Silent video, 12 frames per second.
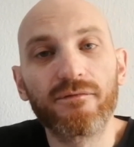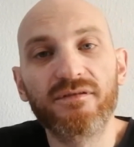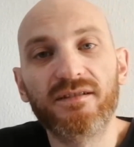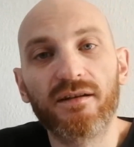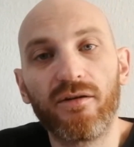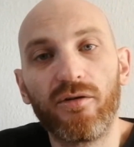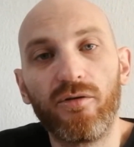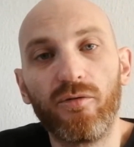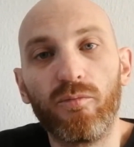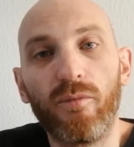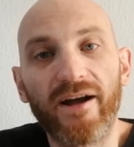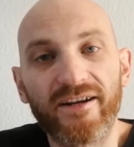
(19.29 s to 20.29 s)

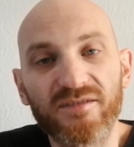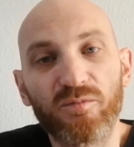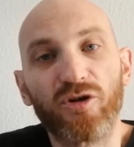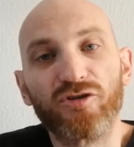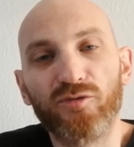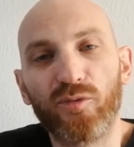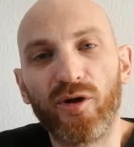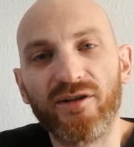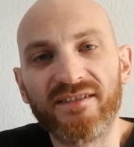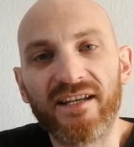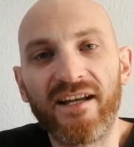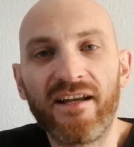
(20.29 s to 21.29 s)
So my response
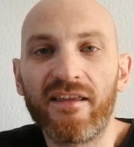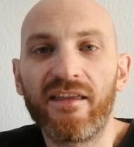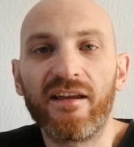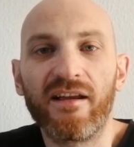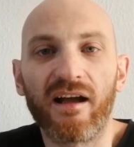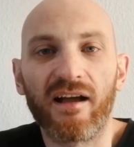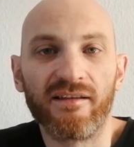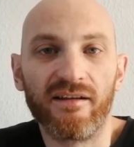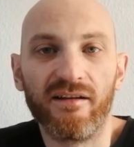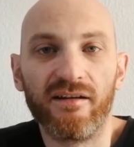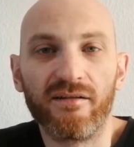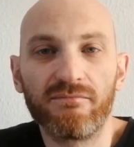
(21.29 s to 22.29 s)
was anything
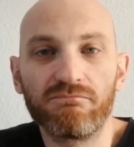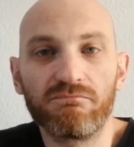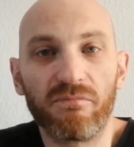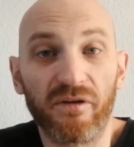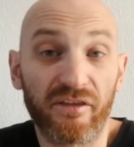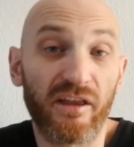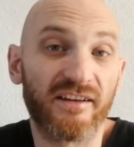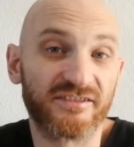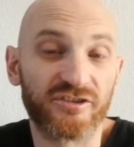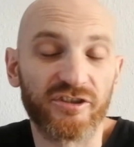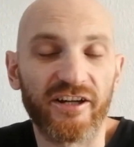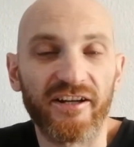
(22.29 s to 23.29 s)
under
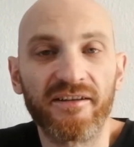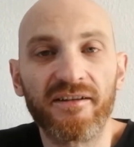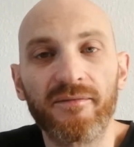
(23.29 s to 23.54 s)
R1,000,